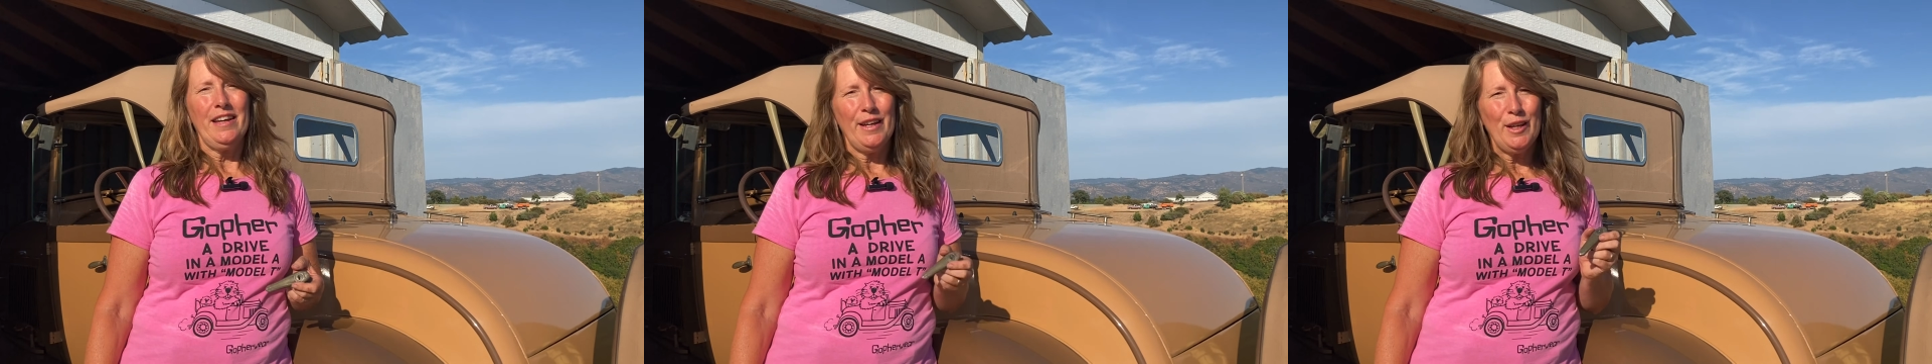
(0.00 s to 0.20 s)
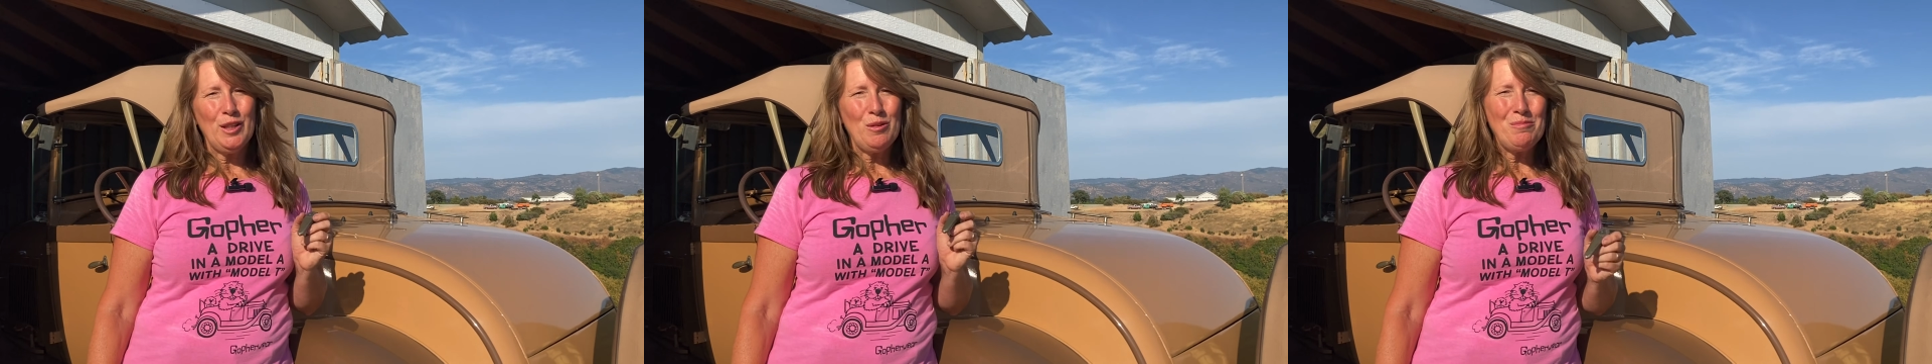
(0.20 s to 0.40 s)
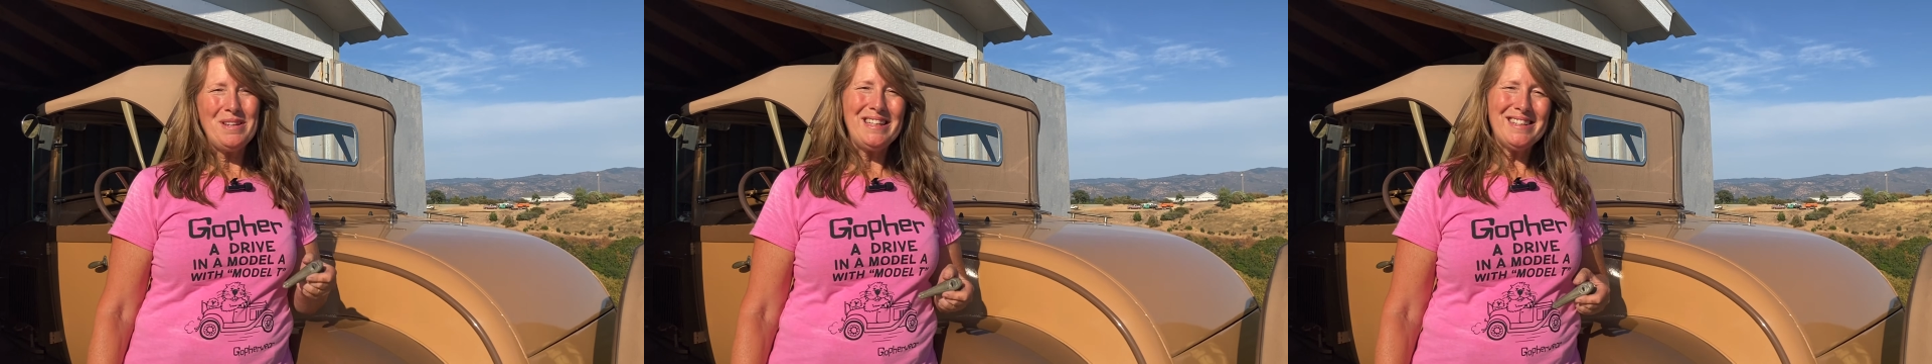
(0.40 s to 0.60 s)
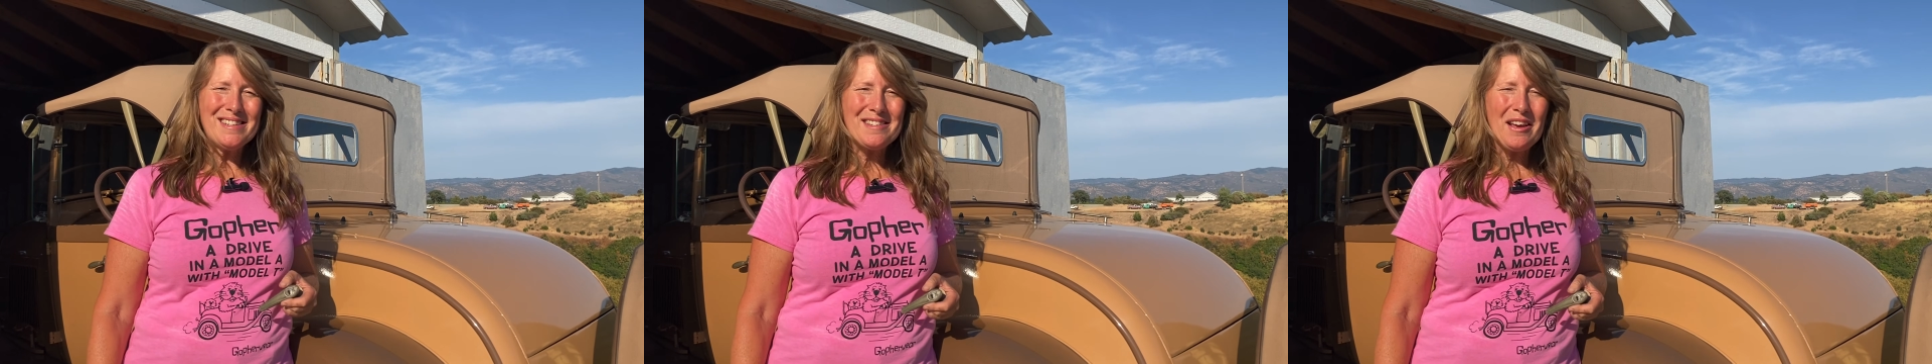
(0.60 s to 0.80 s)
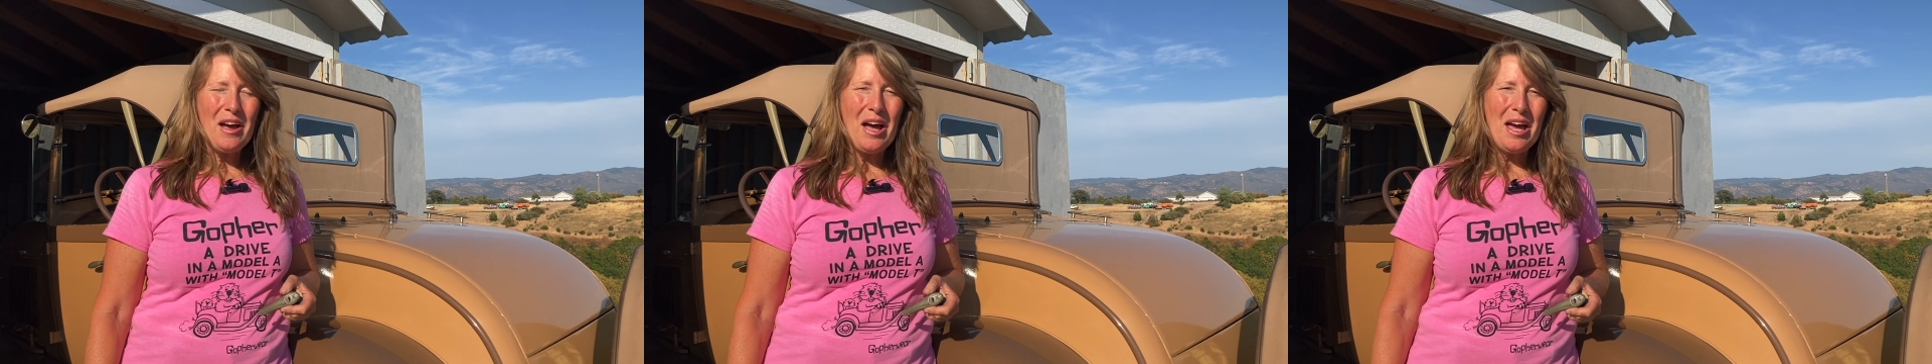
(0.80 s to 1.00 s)
In the
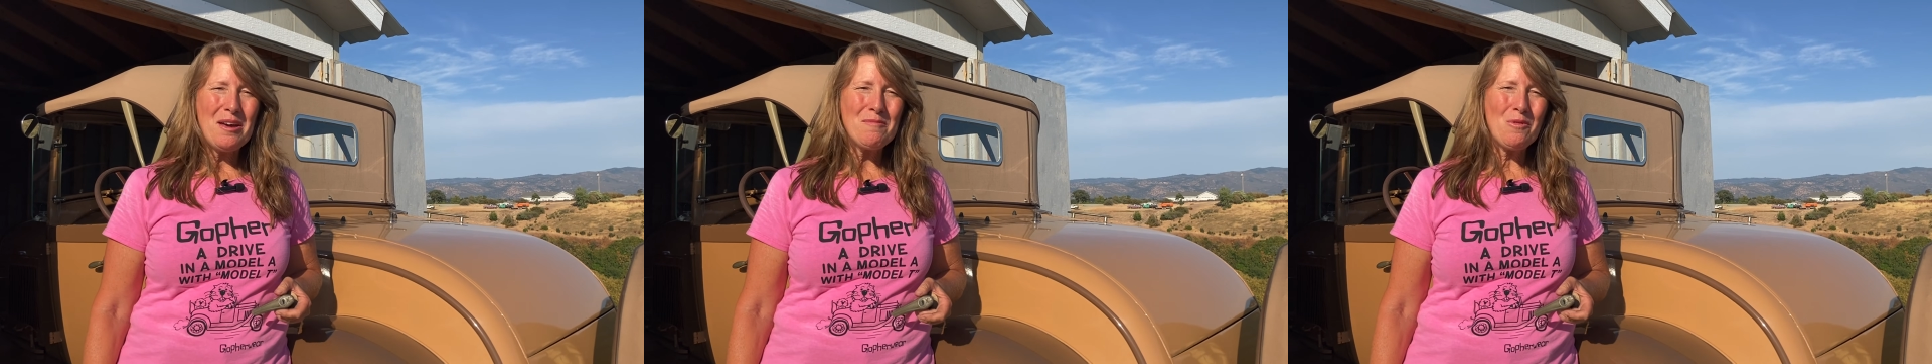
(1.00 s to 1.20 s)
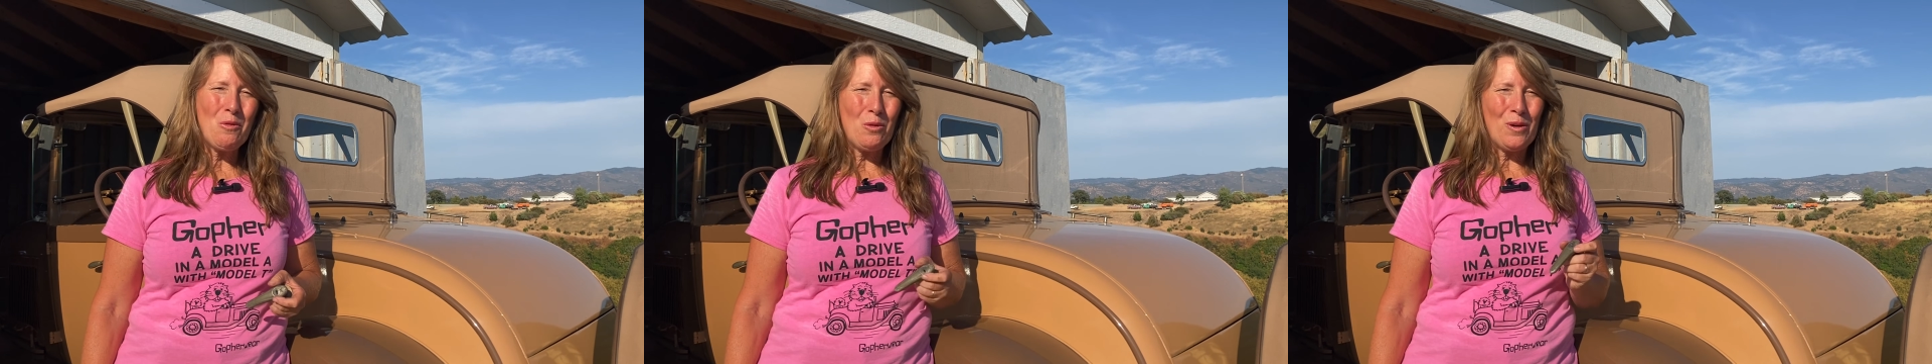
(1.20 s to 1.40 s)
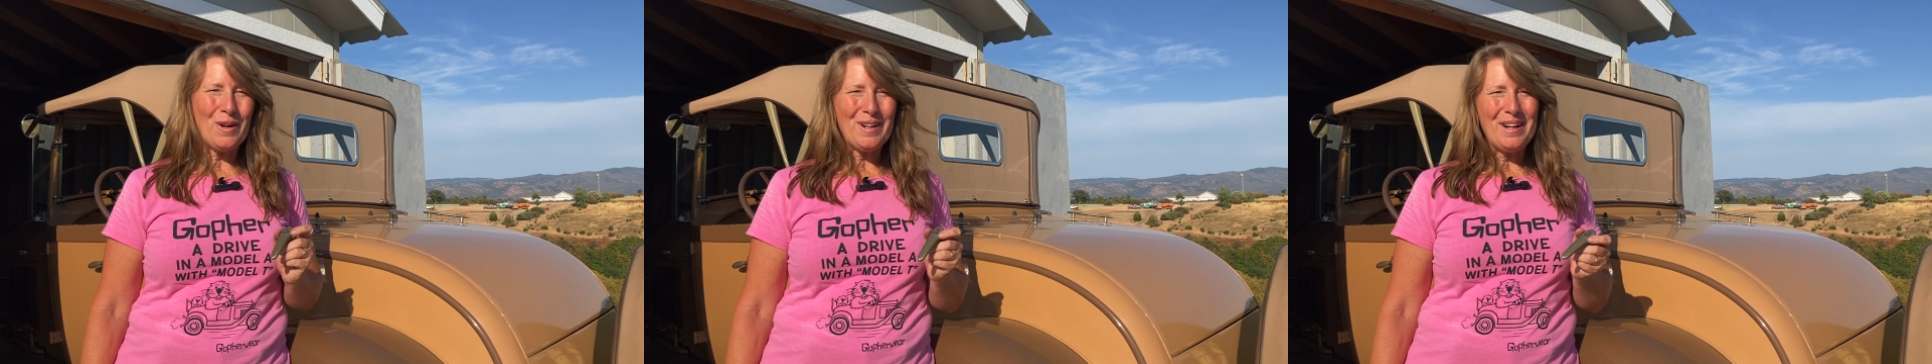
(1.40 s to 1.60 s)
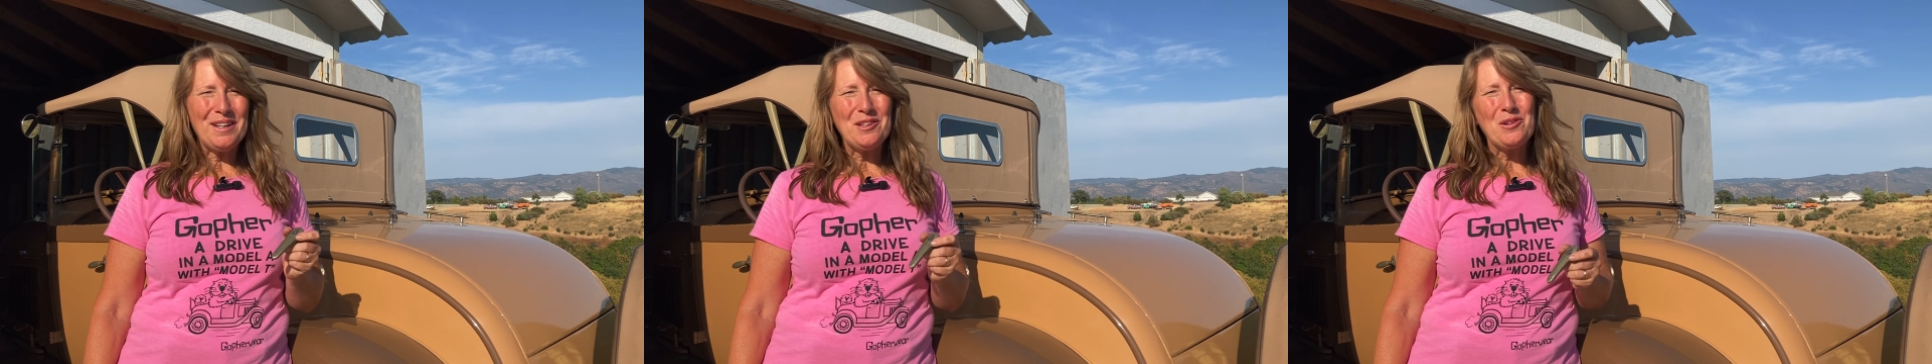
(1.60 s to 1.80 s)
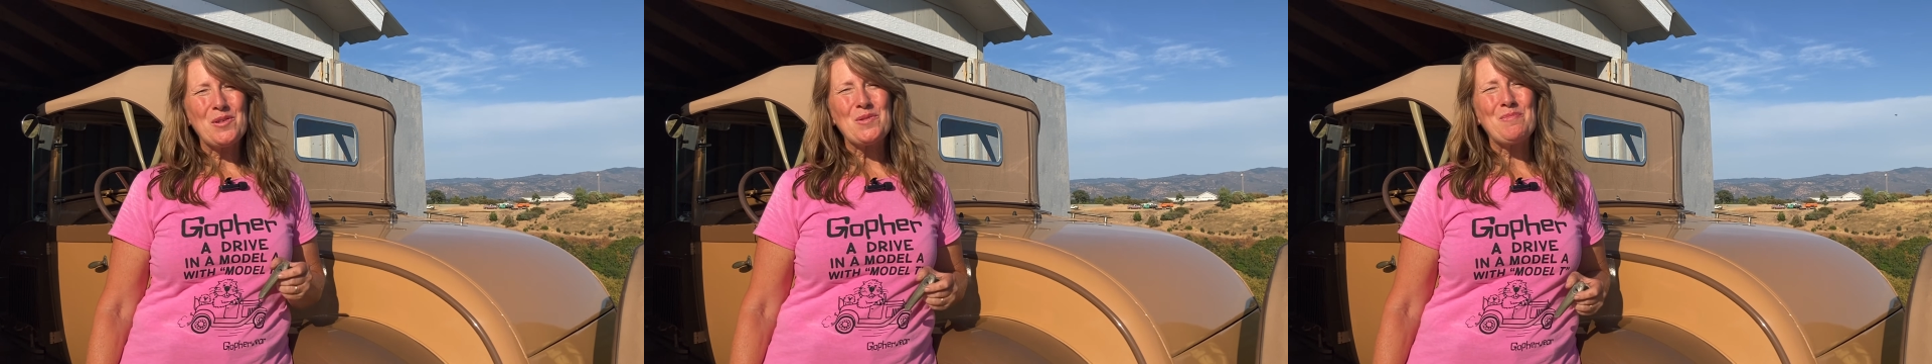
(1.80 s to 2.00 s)
meantime, work
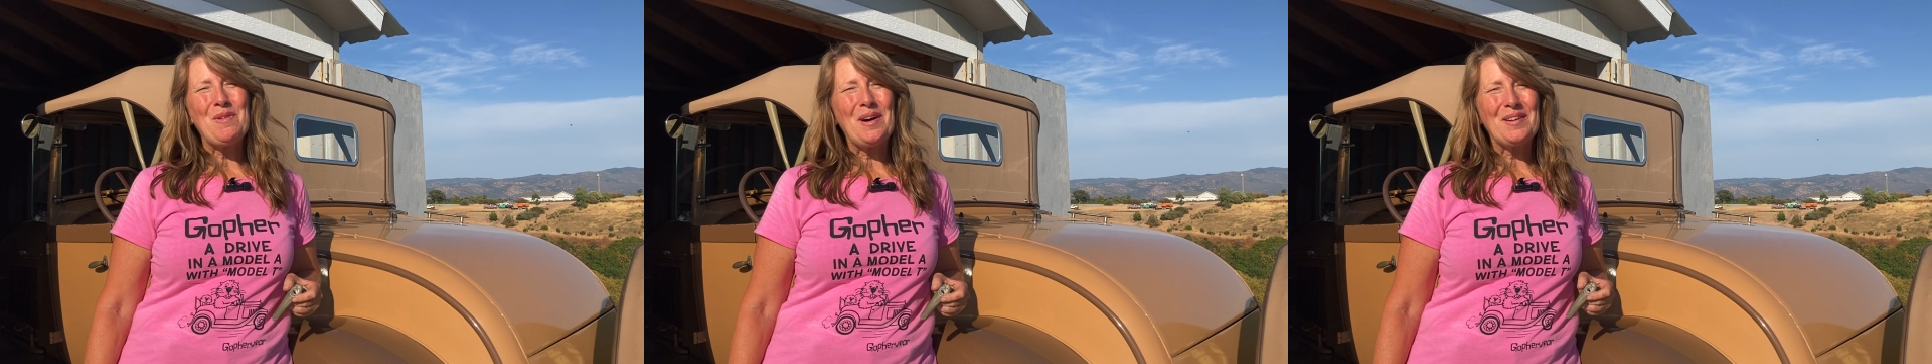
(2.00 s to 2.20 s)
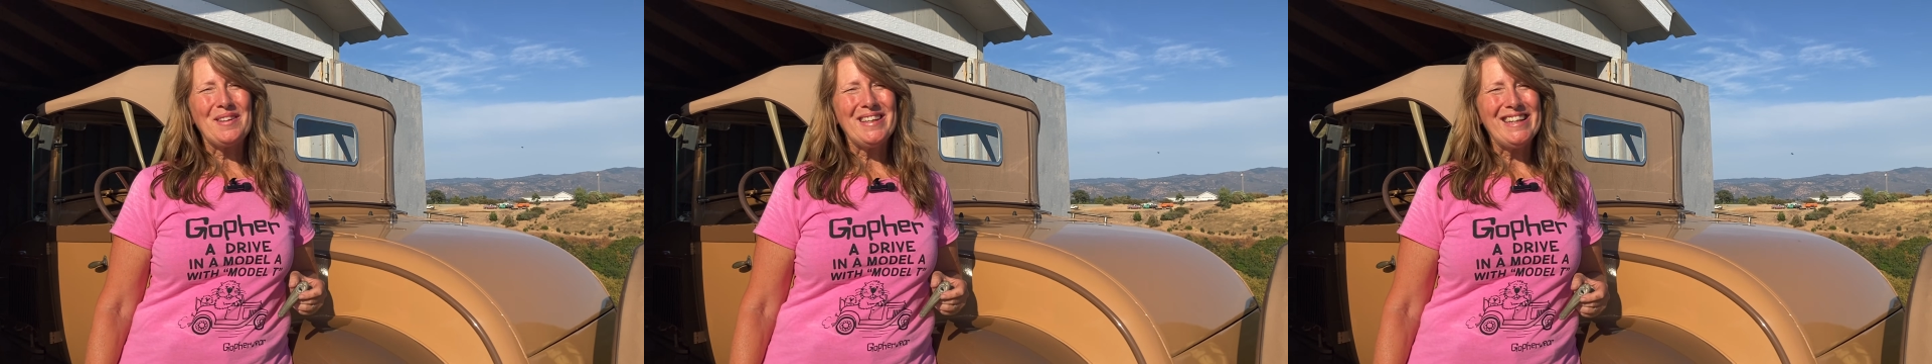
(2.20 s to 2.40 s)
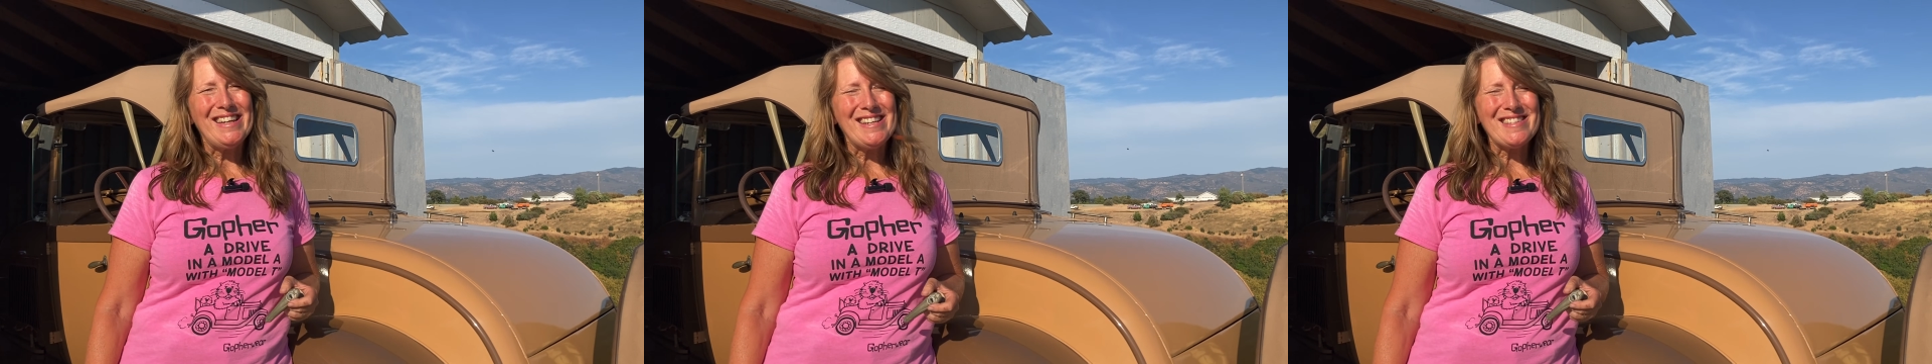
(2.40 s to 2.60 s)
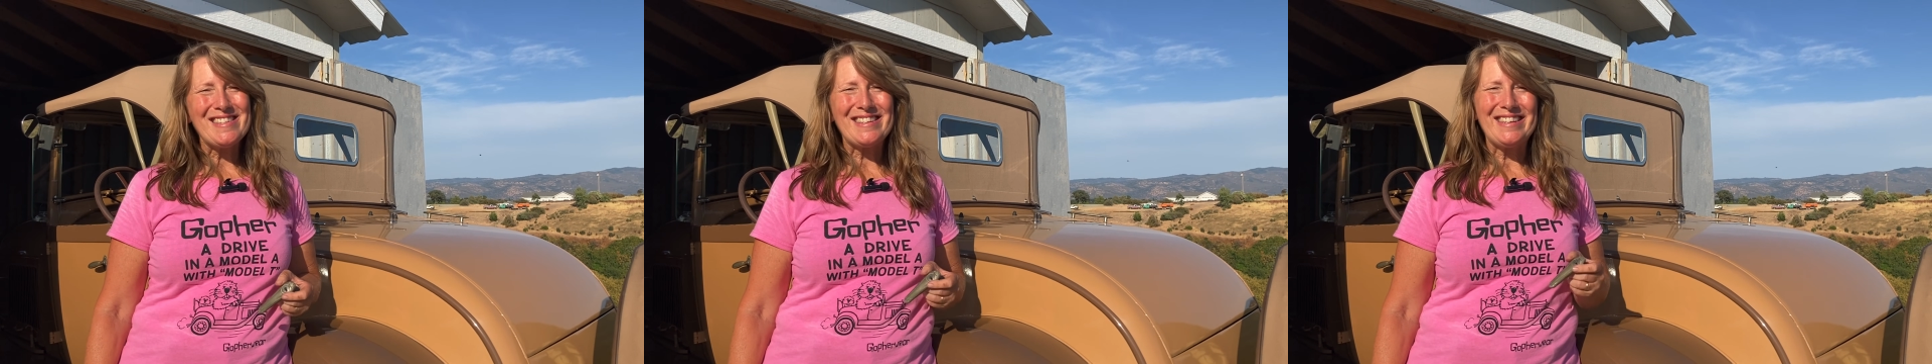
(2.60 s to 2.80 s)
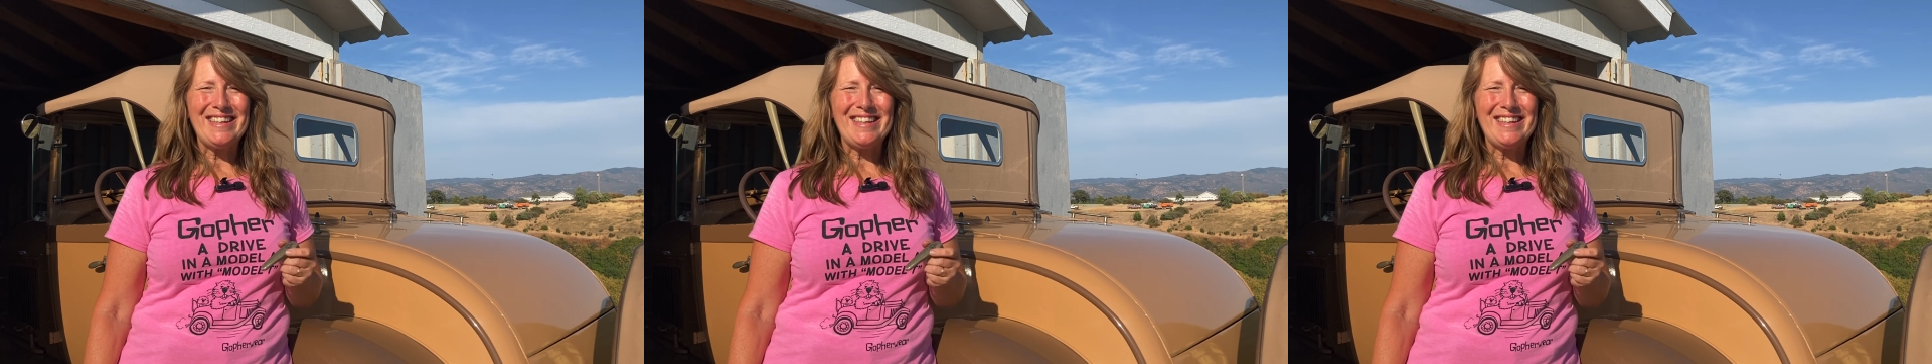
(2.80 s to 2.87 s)
on those Model A's,